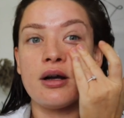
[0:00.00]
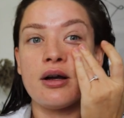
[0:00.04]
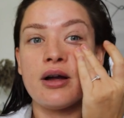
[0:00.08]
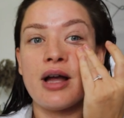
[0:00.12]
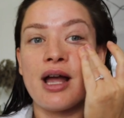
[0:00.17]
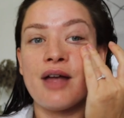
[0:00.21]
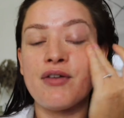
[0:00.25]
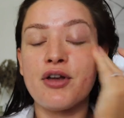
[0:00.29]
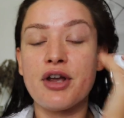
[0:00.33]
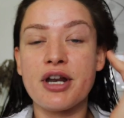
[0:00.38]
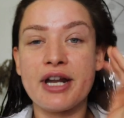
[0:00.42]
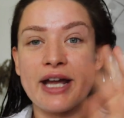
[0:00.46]

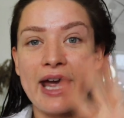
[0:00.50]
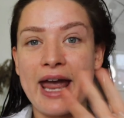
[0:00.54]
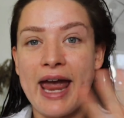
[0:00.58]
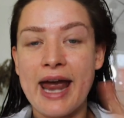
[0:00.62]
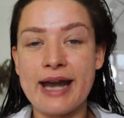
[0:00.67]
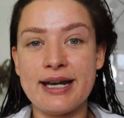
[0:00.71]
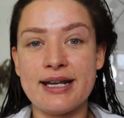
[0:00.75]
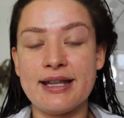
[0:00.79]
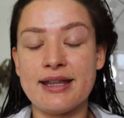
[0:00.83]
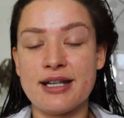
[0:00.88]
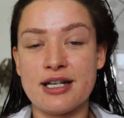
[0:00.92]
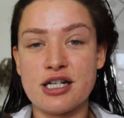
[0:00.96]
If you're gonna get
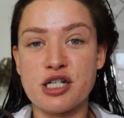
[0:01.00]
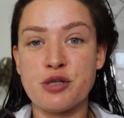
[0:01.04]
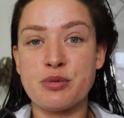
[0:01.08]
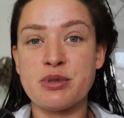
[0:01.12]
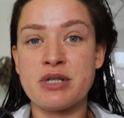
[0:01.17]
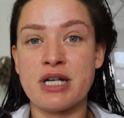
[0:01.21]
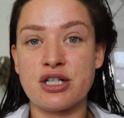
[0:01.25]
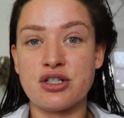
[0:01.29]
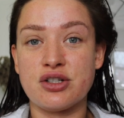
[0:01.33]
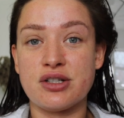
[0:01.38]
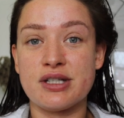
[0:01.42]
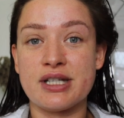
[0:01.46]
anything to
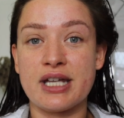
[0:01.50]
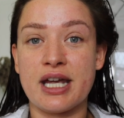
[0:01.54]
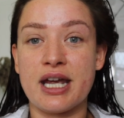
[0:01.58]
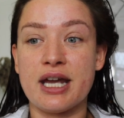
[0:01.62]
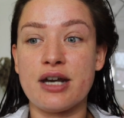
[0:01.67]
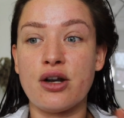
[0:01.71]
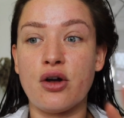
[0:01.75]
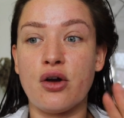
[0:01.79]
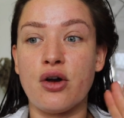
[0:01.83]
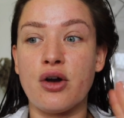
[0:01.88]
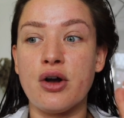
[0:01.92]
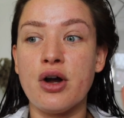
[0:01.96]
protect your
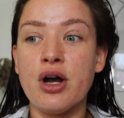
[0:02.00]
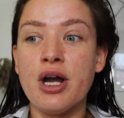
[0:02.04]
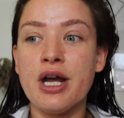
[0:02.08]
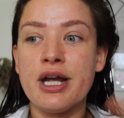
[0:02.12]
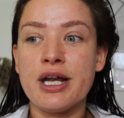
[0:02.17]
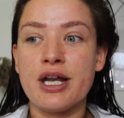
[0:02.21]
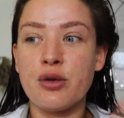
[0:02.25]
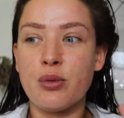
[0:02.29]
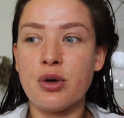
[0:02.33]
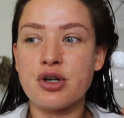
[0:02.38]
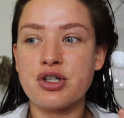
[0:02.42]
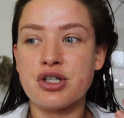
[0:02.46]
skin or
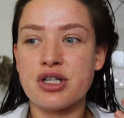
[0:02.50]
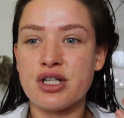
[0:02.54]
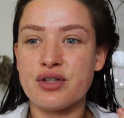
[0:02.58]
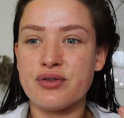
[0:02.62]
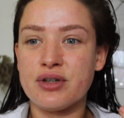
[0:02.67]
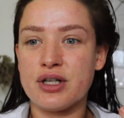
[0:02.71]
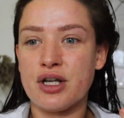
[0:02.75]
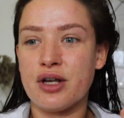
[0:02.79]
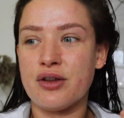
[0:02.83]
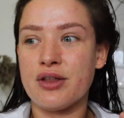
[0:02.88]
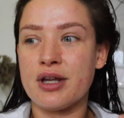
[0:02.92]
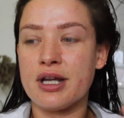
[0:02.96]
you're watching this
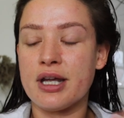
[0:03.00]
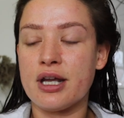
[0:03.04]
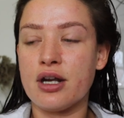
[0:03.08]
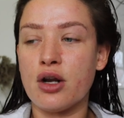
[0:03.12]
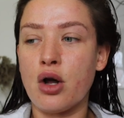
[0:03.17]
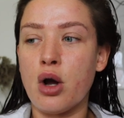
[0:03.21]
video thinking,